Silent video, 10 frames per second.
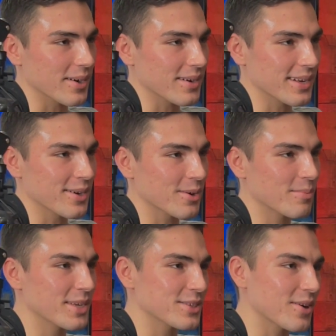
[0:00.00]
He heard me
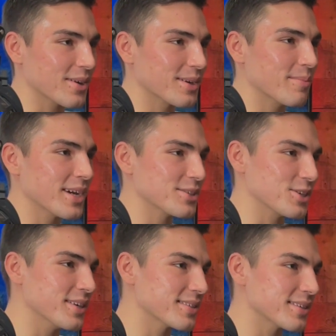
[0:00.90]
talking about
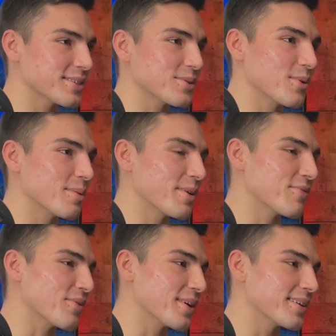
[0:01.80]
Jesus to of my
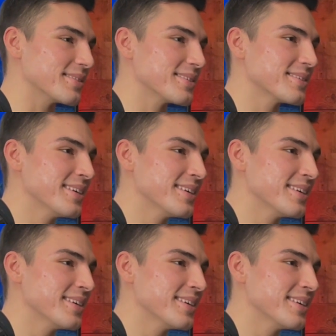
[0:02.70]
friends